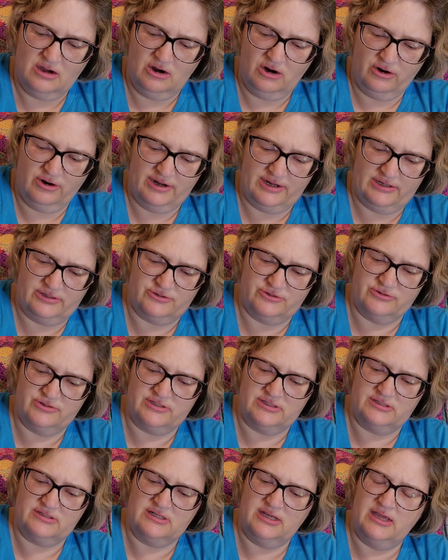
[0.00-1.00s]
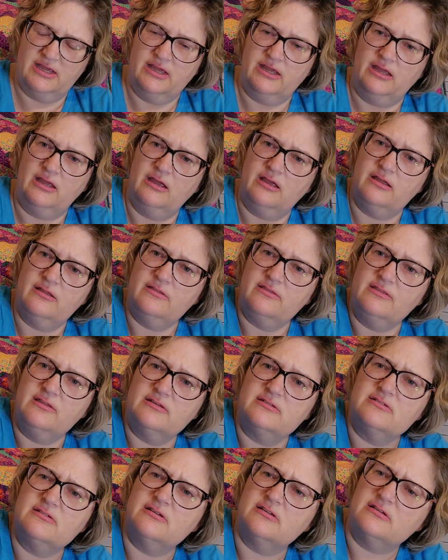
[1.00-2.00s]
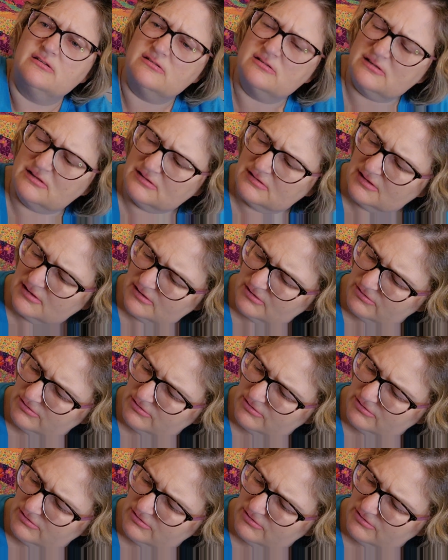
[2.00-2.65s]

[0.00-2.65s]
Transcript: are interesting. This is that